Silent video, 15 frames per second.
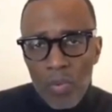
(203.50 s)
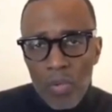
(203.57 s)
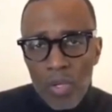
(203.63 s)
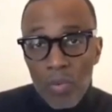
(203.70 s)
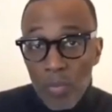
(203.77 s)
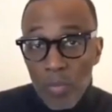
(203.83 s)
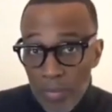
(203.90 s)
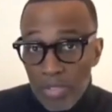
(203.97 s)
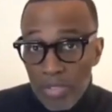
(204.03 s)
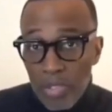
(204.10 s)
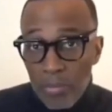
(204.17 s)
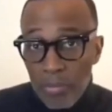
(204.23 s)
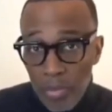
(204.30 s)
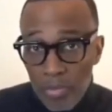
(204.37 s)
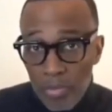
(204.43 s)
And women should
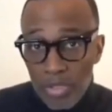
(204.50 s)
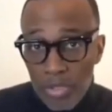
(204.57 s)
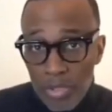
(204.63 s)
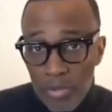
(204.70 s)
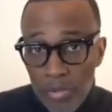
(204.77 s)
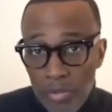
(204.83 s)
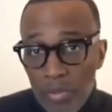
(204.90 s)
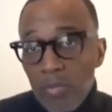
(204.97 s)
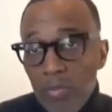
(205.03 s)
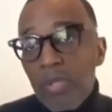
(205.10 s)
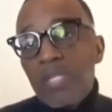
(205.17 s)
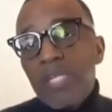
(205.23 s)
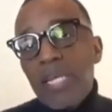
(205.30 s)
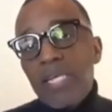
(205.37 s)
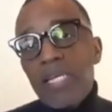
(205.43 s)
approach you. What
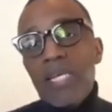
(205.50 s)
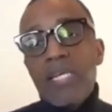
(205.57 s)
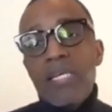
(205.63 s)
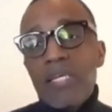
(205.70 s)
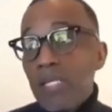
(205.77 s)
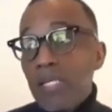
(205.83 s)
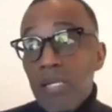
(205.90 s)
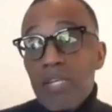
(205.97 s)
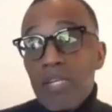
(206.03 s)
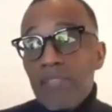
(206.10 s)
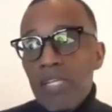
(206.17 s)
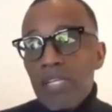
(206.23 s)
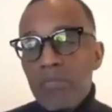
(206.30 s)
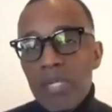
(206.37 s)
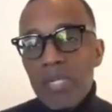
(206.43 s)
they get, they don't even get
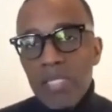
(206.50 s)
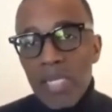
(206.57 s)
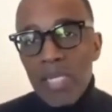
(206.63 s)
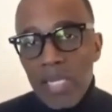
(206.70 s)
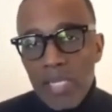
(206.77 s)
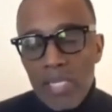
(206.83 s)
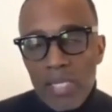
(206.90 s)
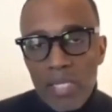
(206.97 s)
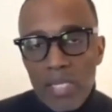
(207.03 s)
a big dick.